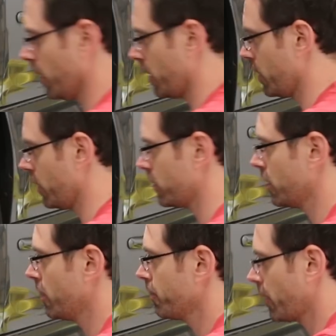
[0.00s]
like this,
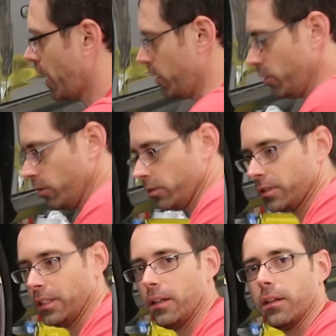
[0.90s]
and you'll
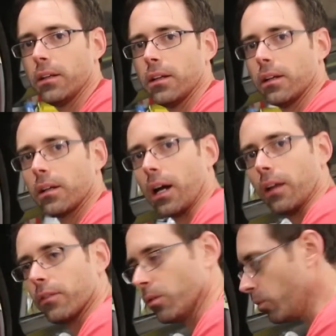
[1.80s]
see
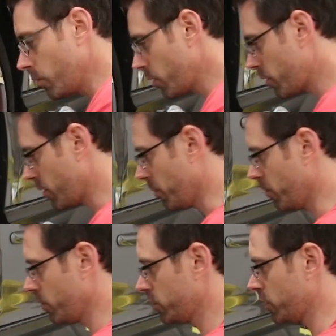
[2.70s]
kind of
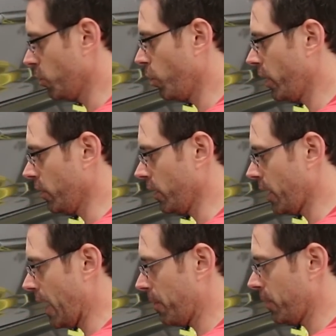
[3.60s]
some wiggling
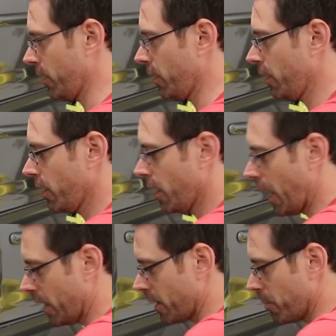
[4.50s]
happening
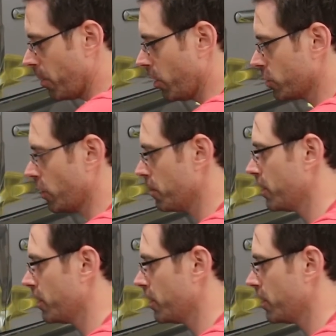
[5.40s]
at that ball joint.